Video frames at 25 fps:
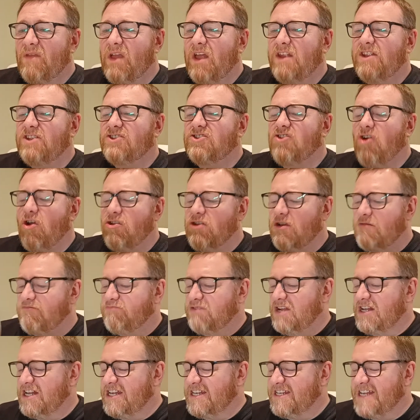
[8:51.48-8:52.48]
it has gone
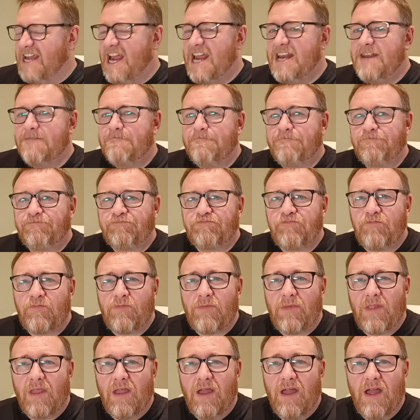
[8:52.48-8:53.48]
completely dead.
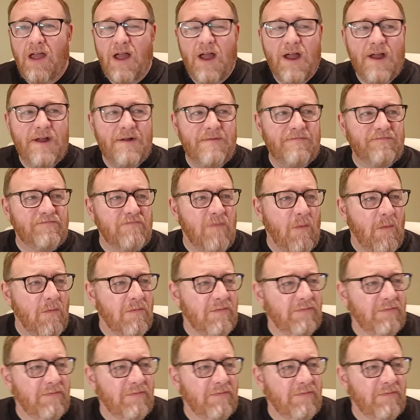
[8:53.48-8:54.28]
Um,